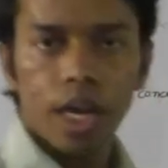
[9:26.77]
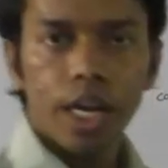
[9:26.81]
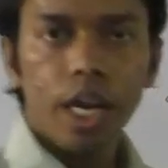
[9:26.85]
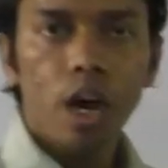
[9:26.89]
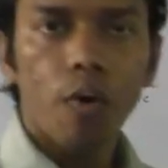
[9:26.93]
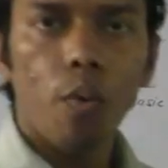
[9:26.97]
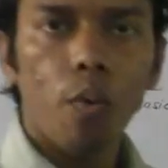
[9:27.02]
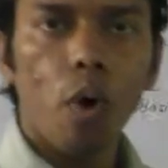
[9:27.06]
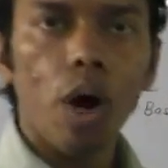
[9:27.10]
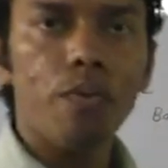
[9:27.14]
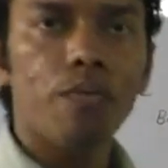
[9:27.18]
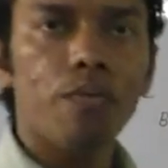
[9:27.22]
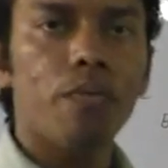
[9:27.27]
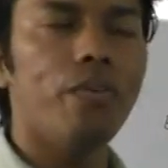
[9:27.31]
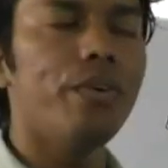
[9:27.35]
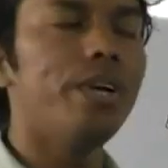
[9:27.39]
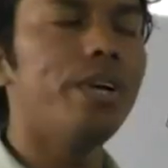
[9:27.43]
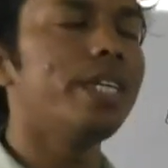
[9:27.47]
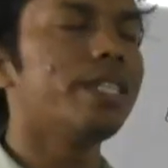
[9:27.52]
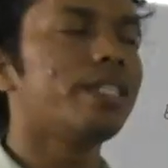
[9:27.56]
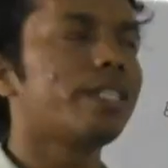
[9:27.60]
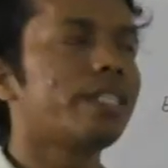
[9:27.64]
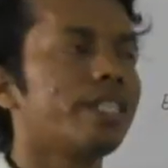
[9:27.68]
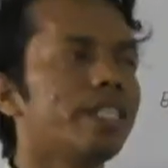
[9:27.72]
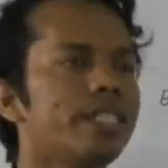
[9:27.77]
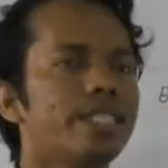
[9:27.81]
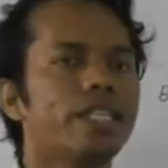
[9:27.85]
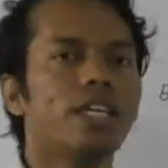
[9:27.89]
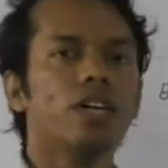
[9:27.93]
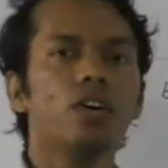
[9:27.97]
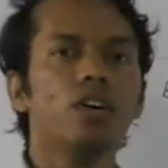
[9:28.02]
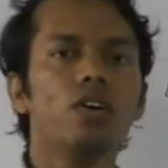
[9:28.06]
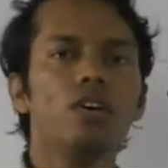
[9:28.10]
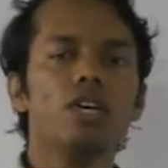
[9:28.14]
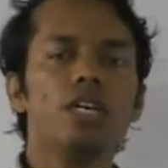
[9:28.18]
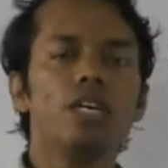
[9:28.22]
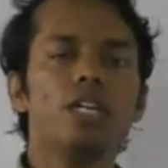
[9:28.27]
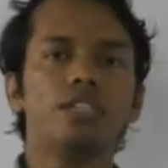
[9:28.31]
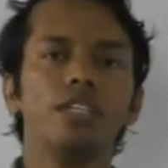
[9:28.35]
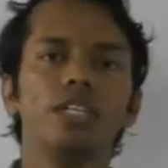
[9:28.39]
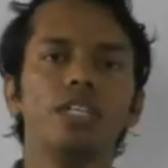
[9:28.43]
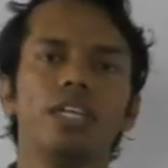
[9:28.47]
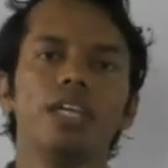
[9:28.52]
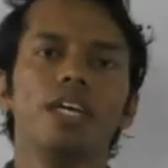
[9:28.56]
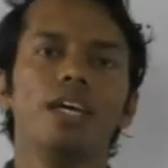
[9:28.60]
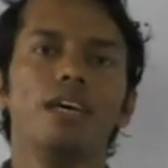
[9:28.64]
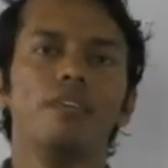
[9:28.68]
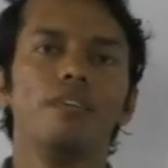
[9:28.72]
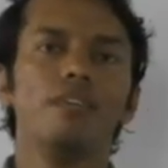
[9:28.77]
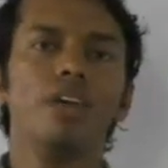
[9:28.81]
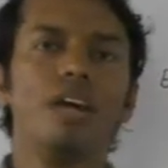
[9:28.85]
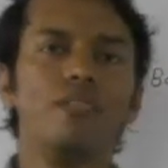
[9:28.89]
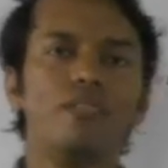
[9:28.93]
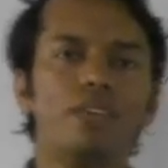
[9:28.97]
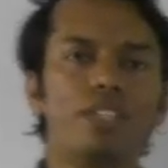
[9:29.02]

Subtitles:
what we will discuss now? See, we have